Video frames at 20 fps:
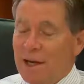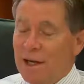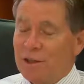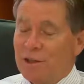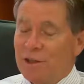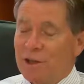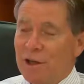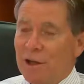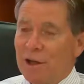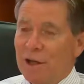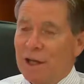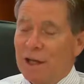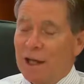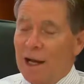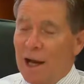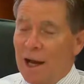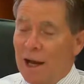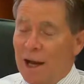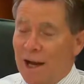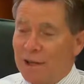Certainly,
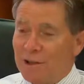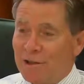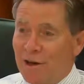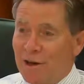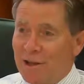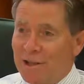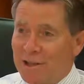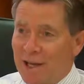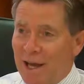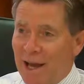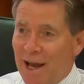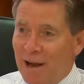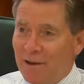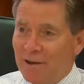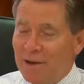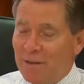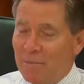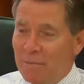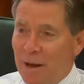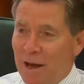as I was out
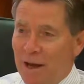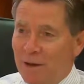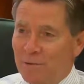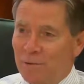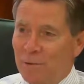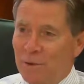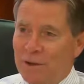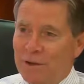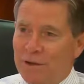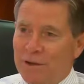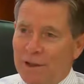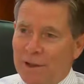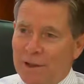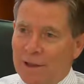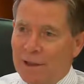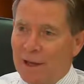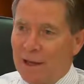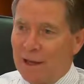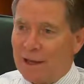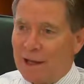and about with
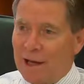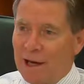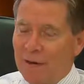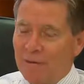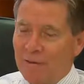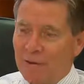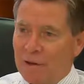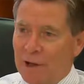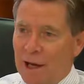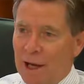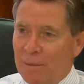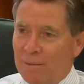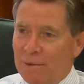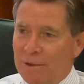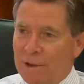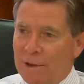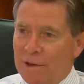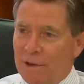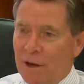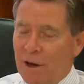the Carnival
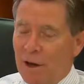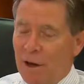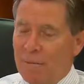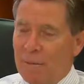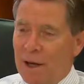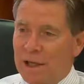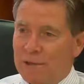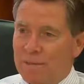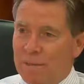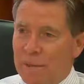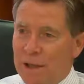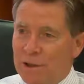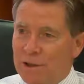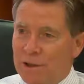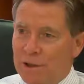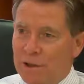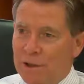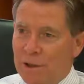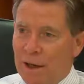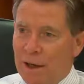Cups, and I must
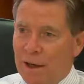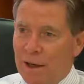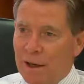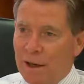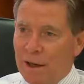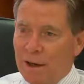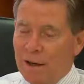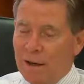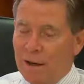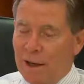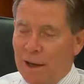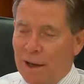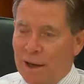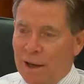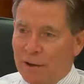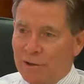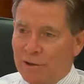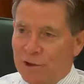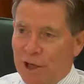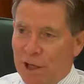mention
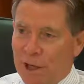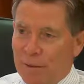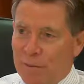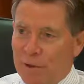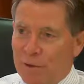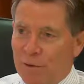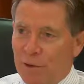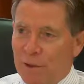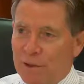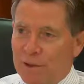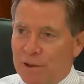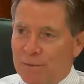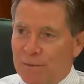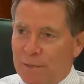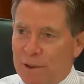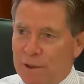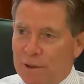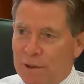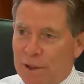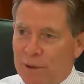our chairman, Rod
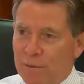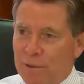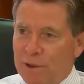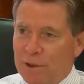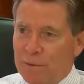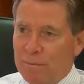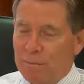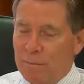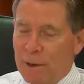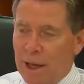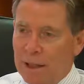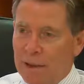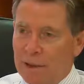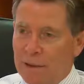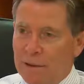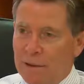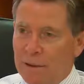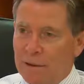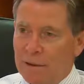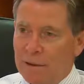Smith. He was at
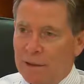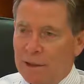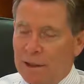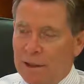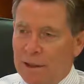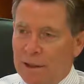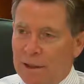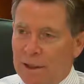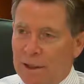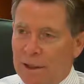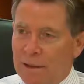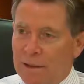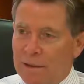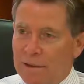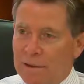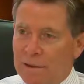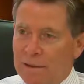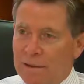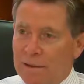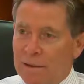Maitland on the
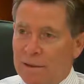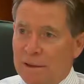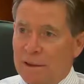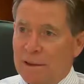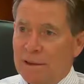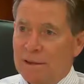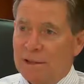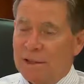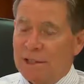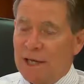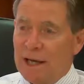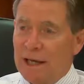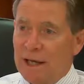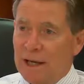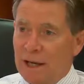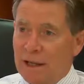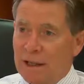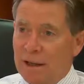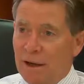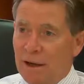
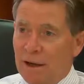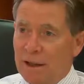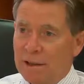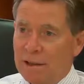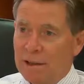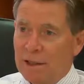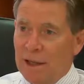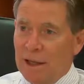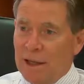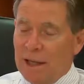Saturday night.